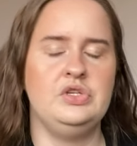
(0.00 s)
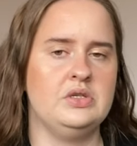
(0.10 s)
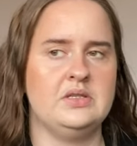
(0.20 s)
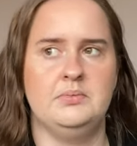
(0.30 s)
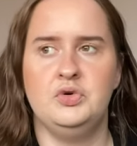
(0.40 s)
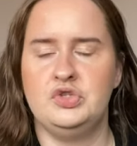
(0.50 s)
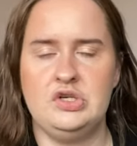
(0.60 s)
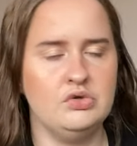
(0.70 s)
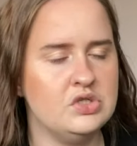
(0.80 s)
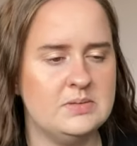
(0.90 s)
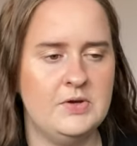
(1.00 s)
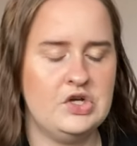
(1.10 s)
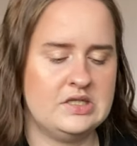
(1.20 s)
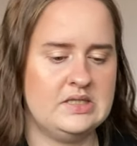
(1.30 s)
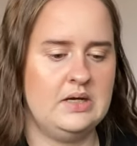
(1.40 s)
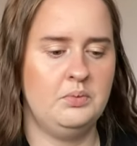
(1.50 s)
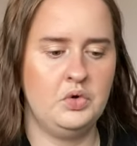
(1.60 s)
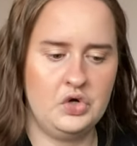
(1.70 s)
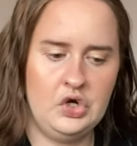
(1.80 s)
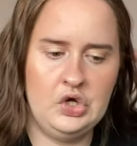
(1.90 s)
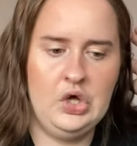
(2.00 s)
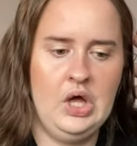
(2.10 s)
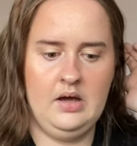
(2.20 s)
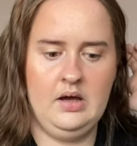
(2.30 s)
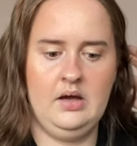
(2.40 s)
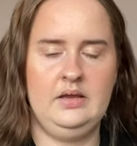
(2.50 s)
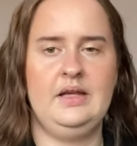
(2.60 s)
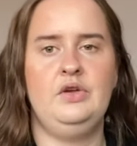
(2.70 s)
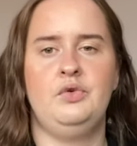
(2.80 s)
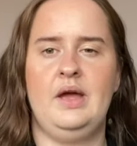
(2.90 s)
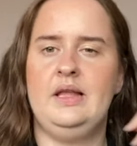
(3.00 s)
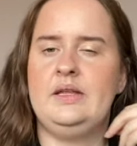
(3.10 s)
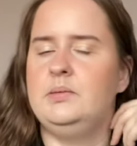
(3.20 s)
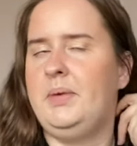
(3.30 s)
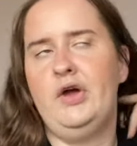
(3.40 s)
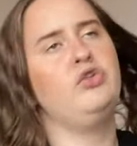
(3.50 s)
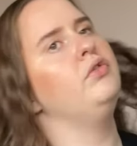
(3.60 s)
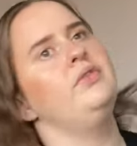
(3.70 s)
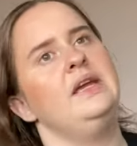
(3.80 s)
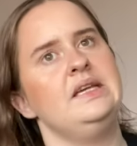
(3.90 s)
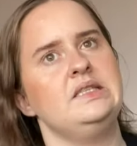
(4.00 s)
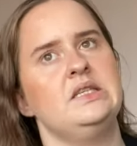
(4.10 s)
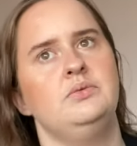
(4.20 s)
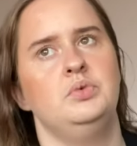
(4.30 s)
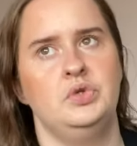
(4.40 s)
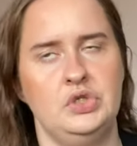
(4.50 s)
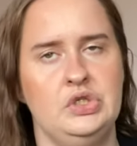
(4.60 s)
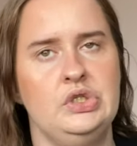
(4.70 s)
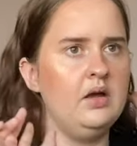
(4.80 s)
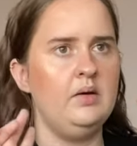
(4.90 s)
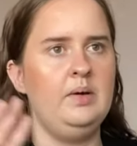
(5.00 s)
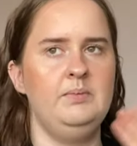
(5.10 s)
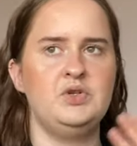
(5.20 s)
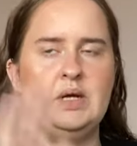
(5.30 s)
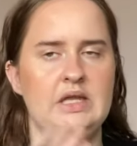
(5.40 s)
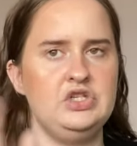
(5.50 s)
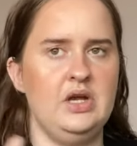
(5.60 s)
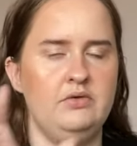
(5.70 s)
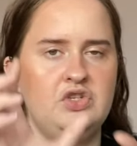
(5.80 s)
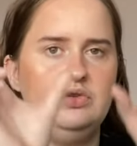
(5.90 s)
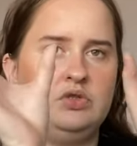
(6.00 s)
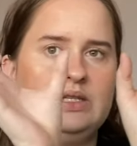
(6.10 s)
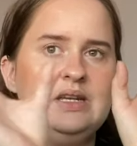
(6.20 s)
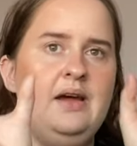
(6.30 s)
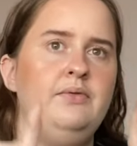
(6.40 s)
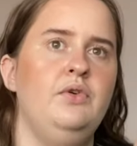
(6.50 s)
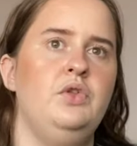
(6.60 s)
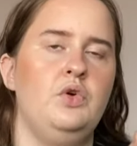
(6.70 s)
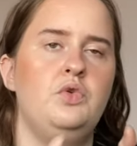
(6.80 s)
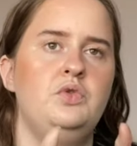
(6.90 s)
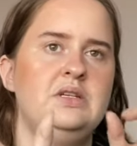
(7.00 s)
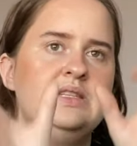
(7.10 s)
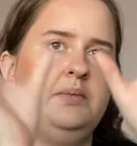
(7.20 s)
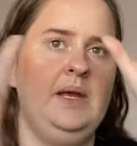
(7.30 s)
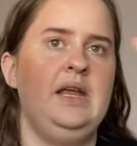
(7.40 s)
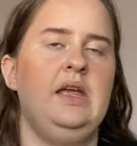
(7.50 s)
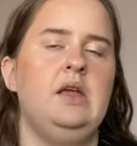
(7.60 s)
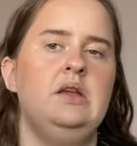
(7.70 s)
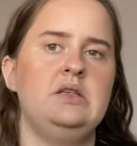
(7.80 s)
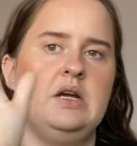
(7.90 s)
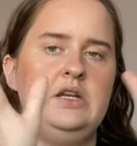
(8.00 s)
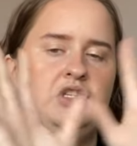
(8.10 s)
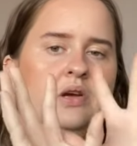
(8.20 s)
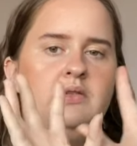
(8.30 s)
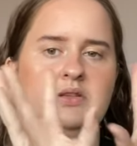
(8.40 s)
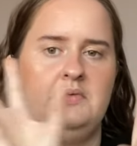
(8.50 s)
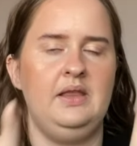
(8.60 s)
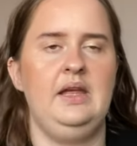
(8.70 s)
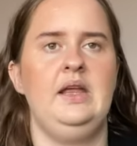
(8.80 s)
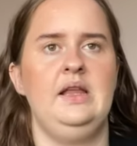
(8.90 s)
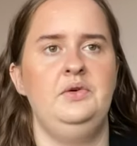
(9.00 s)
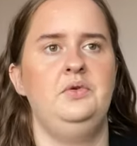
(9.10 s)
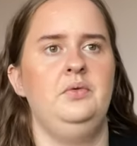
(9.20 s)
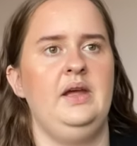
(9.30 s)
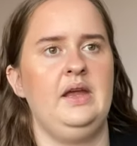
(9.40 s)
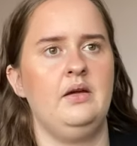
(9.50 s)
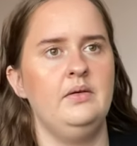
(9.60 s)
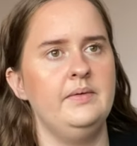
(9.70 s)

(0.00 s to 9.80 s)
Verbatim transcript: some more children's books and whatnot and like you'll get like the biographies and whatnot in between that shelves you'll just have on the corners there'll be like tiny shelves around like little like